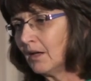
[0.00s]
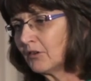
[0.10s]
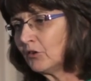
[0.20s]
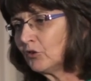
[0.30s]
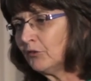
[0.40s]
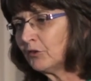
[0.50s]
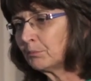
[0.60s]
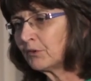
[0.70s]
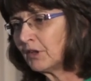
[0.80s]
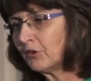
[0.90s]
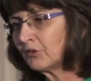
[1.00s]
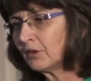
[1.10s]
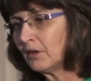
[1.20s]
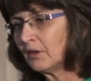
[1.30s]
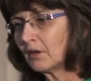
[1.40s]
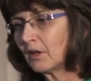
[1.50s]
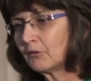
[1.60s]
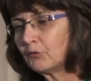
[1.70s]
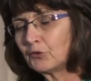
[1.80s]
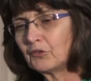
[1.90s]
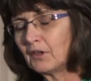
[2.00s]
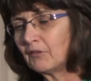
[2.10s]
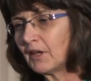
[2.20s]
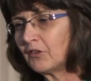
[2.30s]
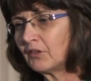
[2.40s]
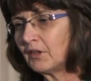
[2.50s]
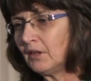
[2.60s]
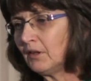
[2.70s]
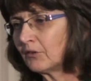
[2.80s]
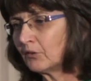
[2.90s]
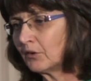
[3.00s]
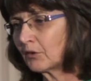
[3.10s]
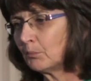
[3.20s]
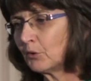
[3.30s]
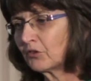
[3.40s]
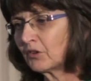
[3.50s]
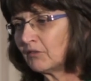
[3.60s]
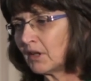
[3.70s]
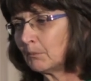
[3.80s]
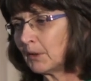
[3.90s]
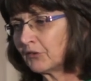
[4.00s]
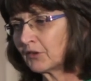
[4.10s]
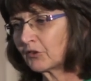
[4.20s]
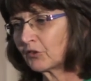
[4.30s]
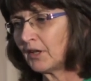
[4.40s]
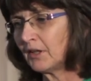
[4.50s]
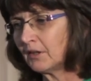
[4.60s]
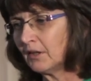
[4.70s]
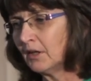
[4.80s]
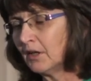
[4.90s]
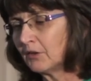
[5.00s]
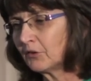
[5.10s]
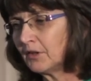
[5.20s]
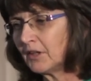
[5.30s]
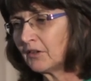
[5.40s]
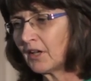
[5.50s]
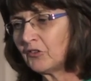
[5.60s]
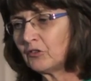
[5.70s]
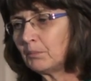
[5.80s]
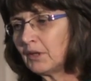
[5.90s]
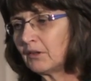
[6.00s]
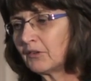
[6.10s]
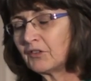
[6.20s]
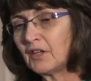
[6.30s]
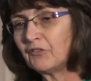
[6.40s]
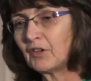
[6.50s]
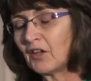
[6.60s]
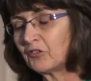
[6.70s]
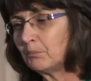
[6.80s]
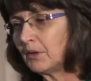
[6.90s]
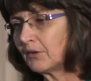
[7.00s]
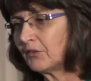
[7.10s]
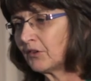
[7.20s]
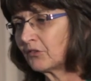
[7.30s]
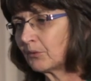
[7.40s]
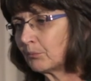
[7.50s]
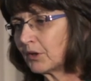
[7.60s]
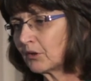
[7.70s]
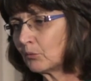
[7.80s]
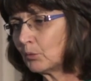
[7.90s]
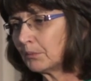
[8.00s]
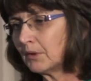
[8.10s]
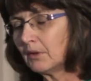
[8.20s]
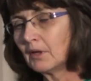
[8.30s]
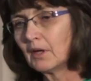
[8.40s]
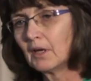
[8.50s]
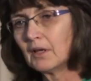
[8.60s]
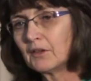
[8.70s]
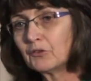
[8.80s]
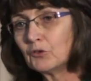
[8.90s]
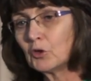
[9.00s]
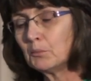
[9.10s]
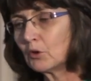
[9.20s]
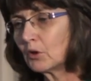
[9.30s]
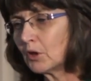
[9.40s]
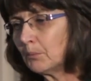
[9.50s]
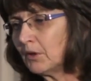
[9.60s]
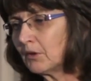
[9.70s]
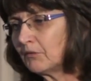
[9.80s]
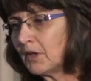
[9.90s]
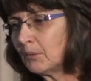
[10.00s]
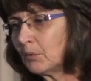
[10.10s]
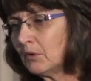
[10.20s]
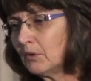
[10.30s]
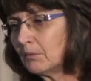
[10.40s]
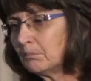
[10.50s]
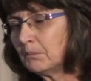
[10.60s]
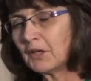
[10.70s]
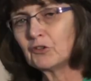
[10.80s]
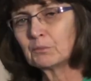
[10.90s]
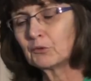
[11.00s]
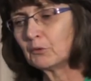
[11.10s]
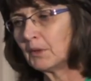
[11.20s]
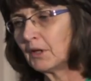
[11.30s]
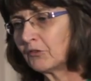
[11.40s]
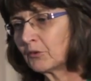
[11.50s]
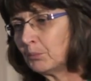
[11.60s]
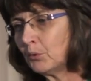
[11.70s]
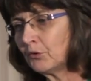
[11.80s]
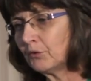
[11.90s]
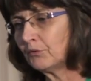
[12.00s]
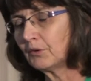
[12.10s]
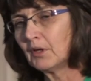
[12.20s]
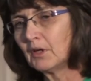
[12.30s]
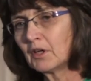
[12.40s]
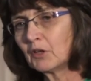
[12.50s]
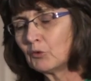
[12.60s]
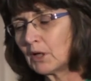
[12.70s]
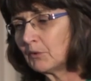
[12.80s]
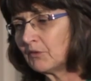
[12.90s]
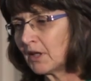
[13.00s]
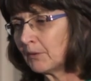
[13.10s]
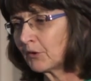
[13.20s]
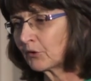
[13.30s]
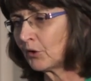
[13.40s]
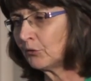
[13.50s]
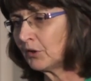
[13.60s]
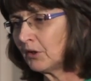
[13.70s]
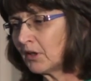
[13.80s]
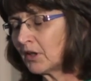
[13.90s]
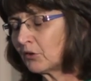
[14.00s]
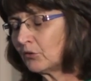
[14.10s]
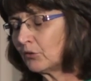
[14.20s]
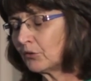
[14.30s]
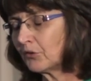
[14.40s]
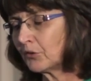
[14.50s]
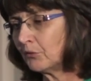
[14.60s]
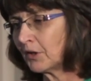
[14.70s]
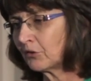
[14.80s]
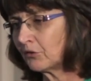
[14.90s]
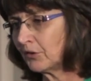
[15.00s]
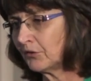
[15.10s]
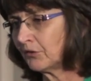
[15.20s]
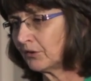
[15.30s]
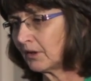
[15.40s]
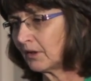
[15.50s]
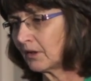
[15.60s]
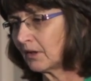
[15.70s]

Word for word: So in terms of prevention, unfortunately the vaccine is not commercially available outside China. To date, it hasn't been, the safety hasn't been assessed in pregnant women. There's no immunoglobulin available. Management remains supportive and ribavirin is contraindicated due to teratogenicity.